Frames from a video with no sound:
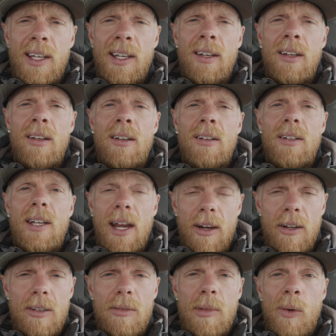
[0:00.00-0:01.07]
and
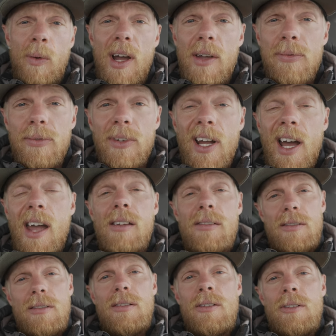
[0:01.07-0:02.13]
Keren, my wife, and I
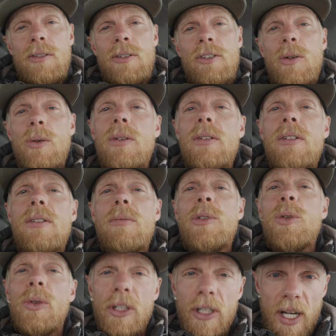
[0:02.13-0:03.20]
are going
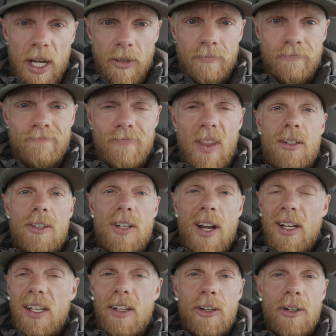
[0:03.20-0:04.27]
mule deer hunting.
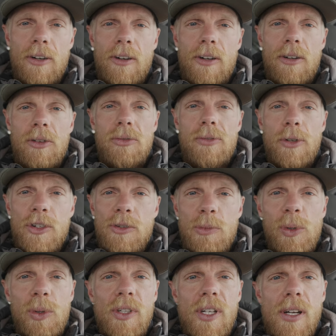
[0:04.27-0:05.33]
Trying to get her her first
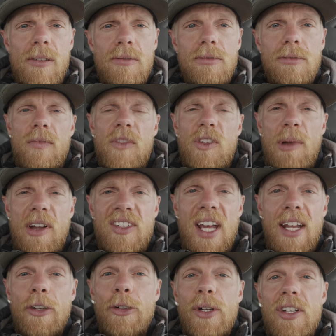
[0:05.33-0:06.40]
mule deer. It's about
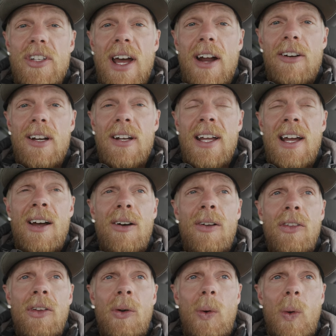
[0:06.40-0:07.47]
10 degrees out right now,
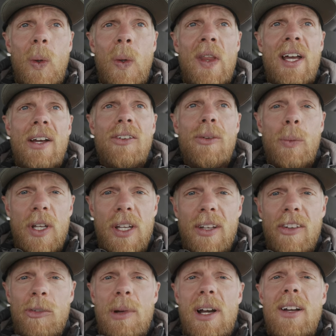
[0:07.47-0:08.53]
and the whole next week
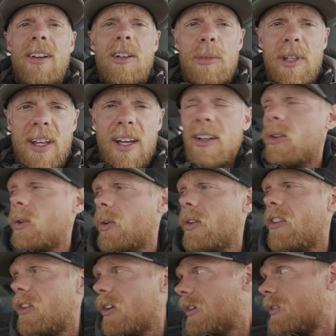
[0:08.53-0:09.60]
is about gonna be that cold,
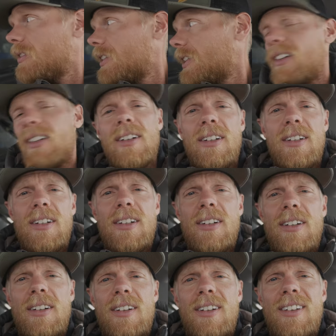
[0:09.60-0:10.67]
so. I
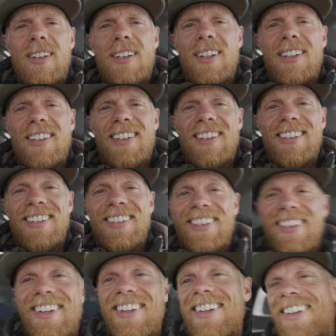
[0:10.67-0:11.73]
have